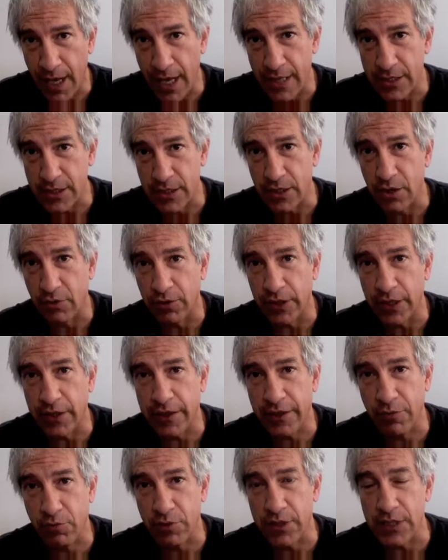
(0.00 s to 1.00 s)
as the only
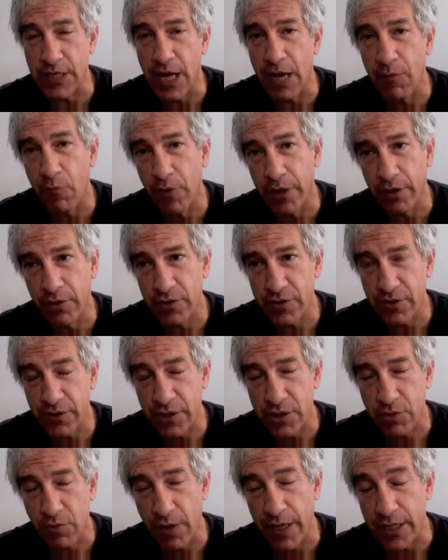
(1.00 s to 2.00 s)
3-time winners
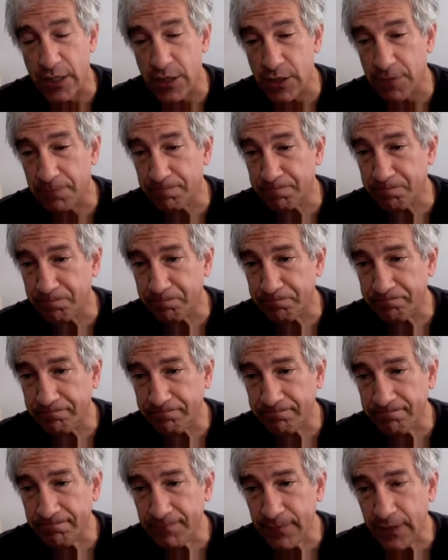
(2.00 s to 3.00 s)
of this race.
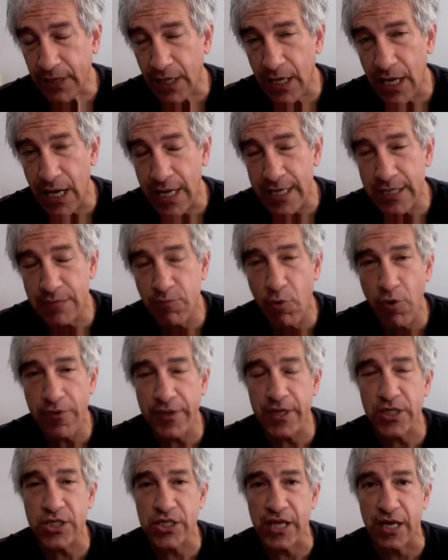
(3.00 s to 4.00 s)
He's
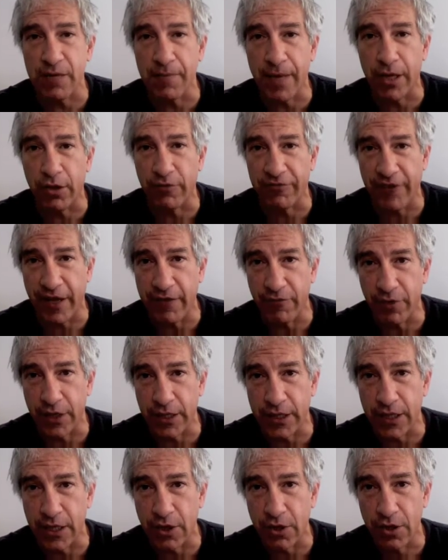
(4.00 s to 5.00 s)
more than a sentimental
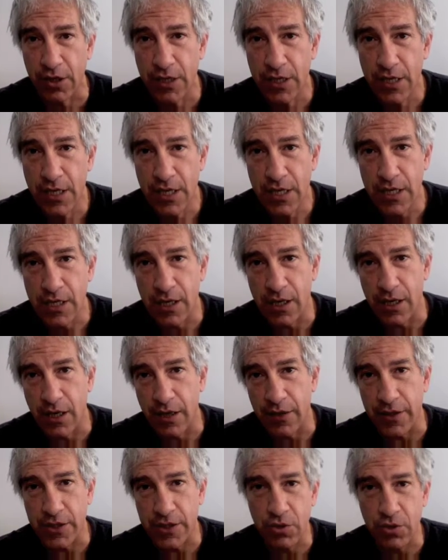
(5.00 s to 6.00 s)
favorite in here.
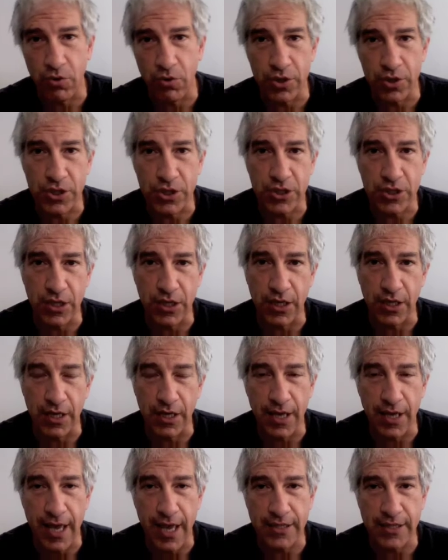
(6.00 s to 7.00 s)
This horse
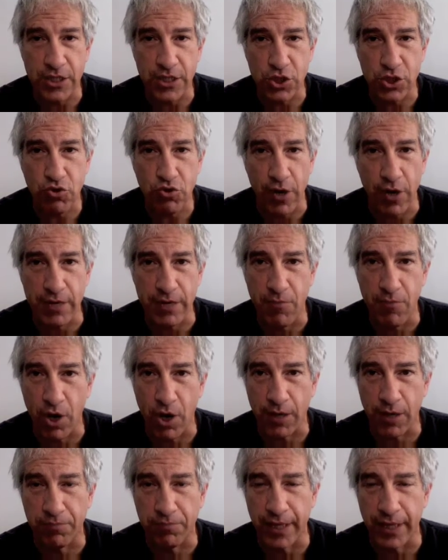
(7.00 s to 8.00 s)
has his
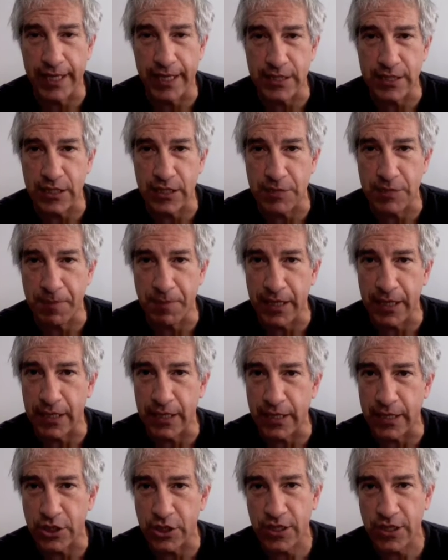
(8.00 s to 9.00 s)
trademark blazing
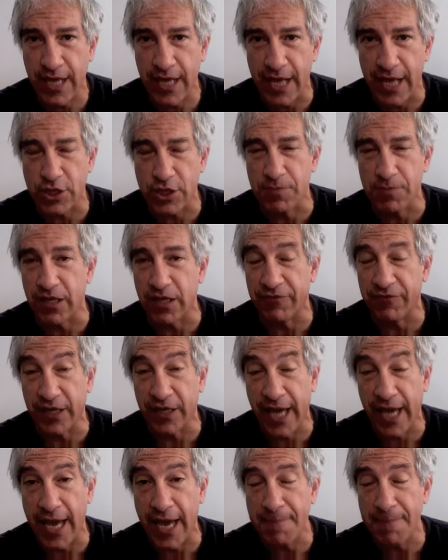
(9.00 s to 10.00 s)
speed. It's catch me if
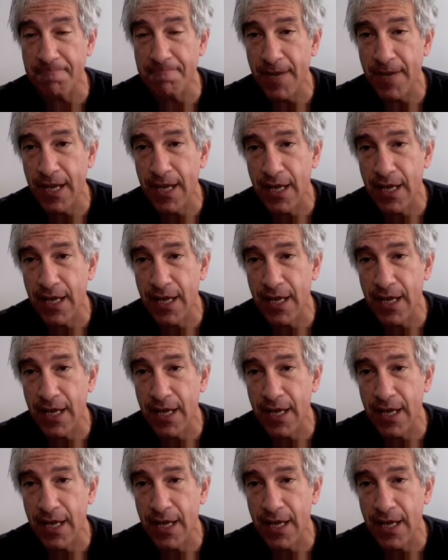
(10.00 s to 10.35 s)
you can.